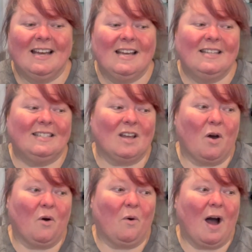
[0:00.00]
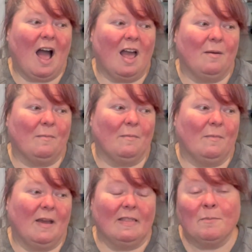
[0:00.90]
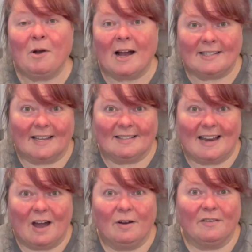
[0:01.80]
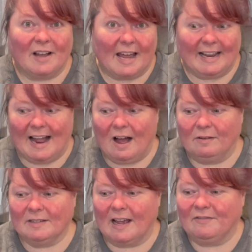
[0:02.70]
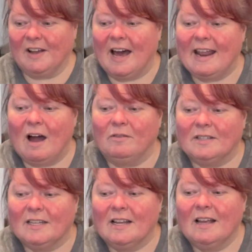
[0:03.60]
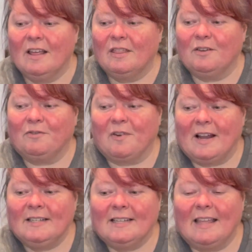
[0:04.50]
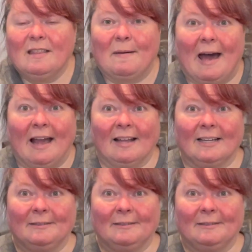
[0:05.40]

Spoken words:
So I'm in the process now of cutting out. I've cut out the front and the back.